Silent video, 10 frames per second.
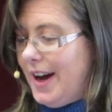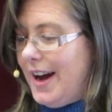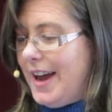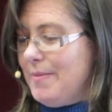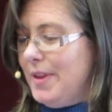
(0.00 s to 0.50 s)

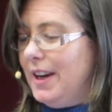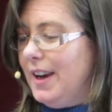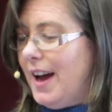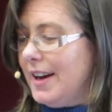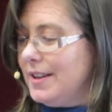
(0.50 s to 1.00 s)
I am the
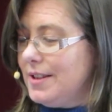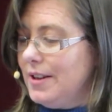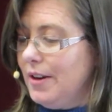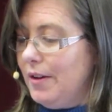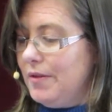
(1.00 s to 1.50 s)
light
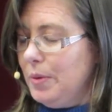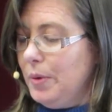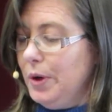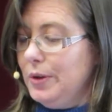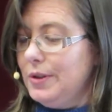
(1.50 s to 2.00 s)
of the
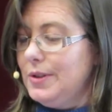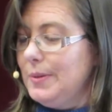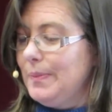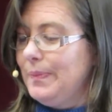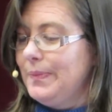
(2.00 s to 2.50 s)
world.
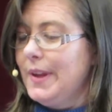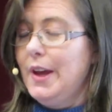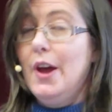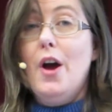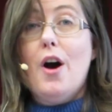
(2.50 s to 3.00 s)

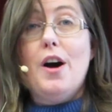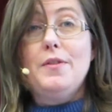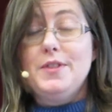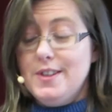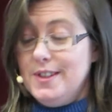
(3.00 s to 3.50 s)

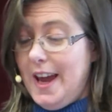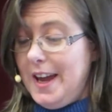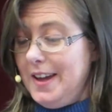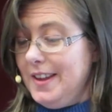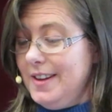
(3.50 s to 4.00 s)
After
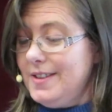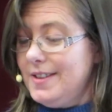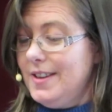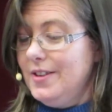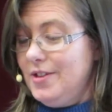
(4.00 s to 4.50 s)
saying
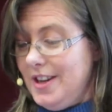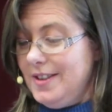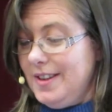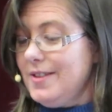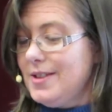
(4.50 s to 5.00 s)
this,
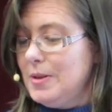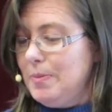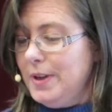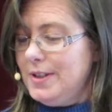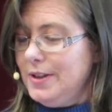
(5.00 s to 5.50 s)
Jesus
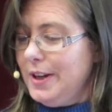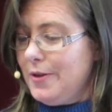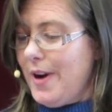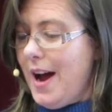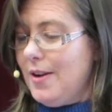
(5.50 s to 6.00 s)
spit on the
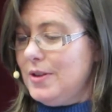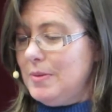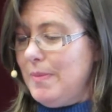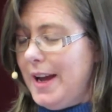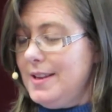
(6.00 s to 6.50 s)
ground,
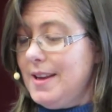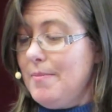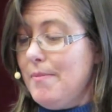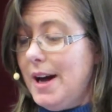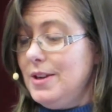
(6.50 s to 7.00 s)
made
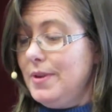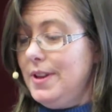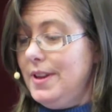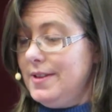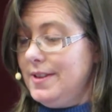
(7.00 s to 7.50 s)
some mud
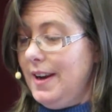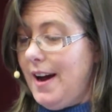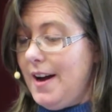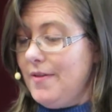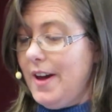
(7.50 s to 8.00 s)
with the
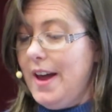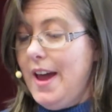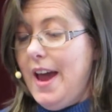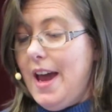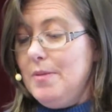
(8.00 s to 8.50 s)
saliva,
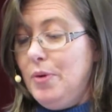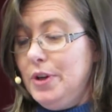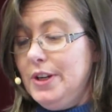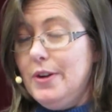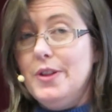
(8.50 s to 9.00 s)
and
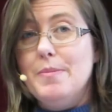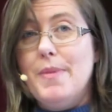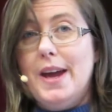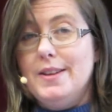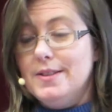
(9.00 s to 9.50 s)
put it on the
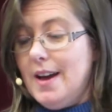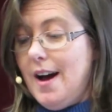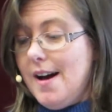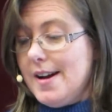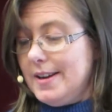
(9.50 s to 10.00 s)
man's
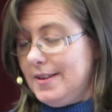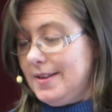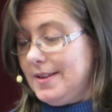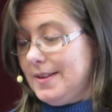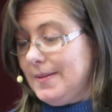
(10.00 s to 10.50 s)

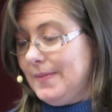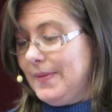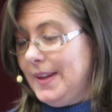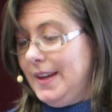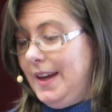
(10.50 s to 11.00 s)
eyes.
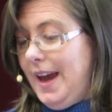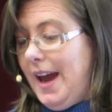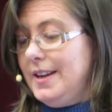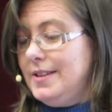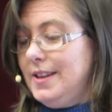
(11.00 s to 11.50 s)

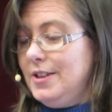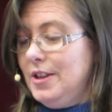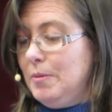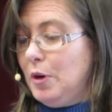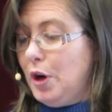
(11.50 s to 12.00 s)
And he said to
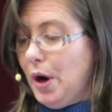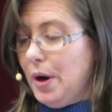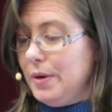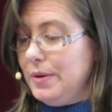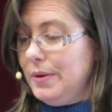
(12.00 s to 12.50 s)
him,
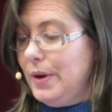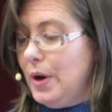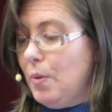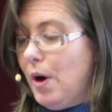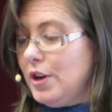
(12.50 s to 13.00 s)
go,
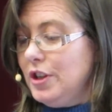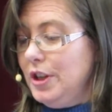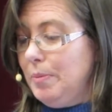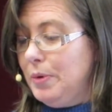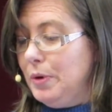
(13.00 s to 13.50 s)
wash in
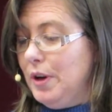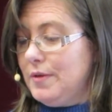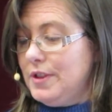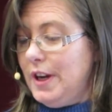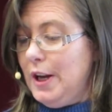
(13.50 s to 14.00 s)
the pool of
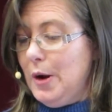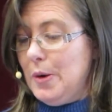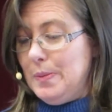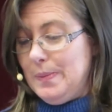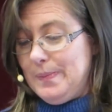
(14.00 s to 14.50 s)

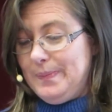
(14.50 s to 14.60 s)
Siloam.